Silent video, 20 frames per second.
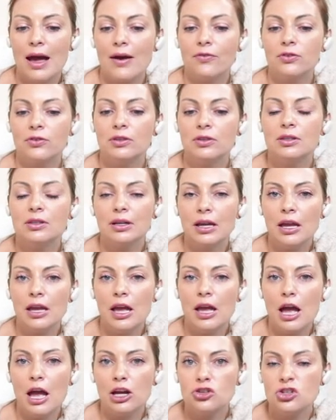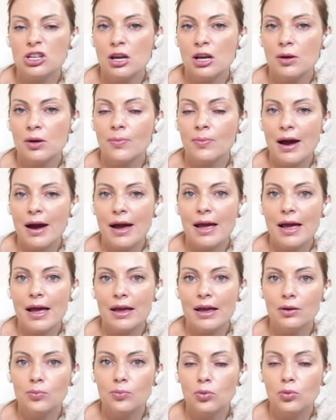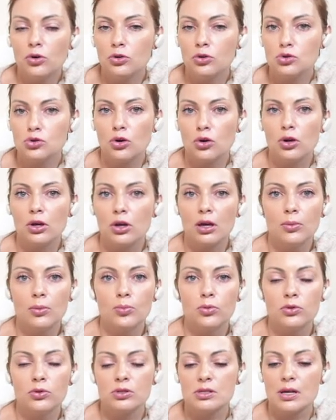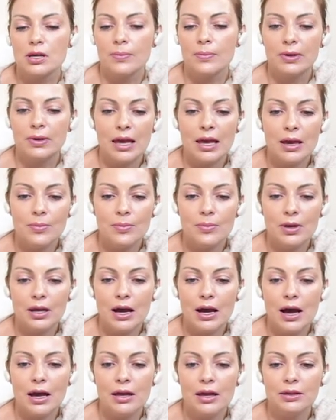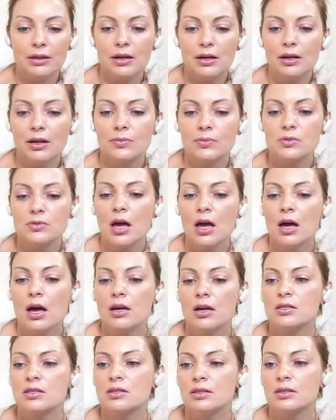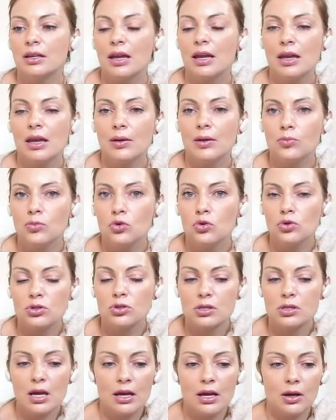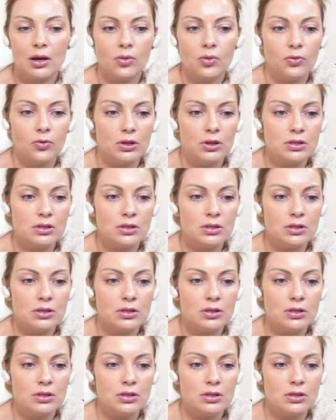We have three HDMI inputs, so you can put some gaming items, stream music